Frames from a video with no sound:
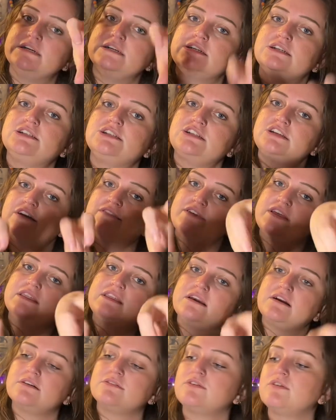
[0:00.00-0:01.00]
shove
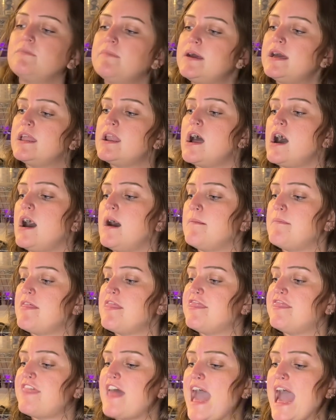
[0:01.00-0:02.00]
in there a little bit.
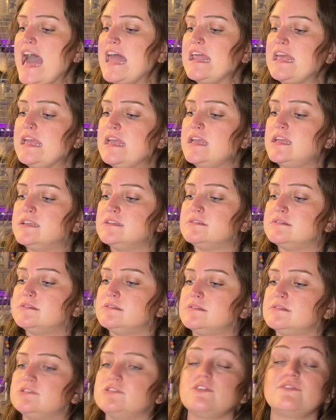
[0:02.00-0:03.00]
That
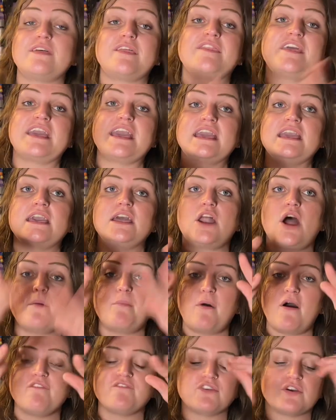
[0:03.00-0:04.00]
is so that they can get
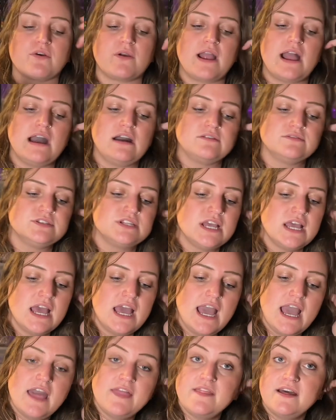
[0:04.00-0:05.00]
up off the ground,
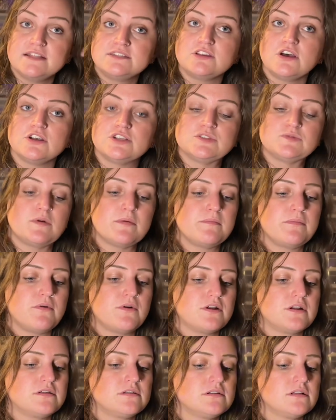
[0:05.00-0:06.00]
and that's also
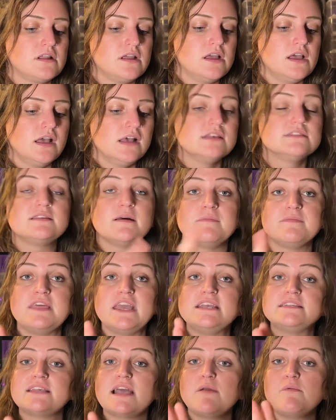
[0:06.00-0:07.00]
important. Some
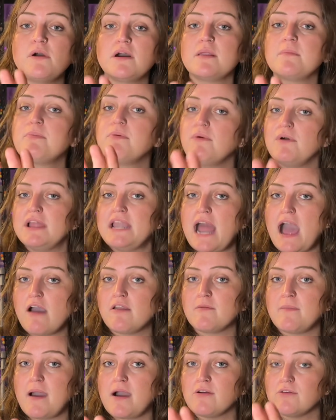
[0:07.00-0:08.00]
things I want to point
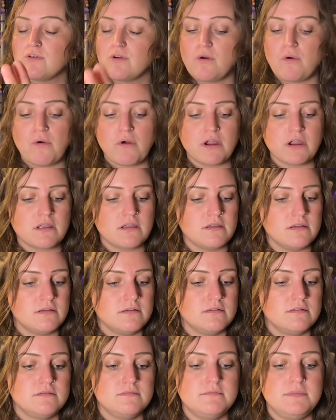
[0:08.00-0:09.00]
out about cork,
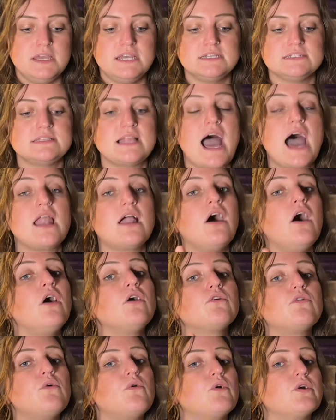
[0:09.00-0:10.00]
because not
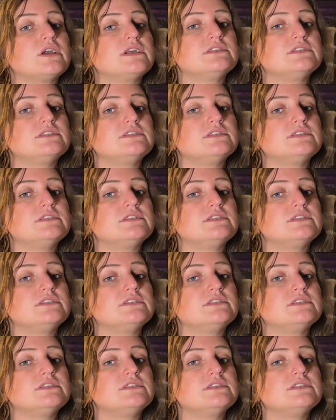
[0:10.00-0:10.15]
all cork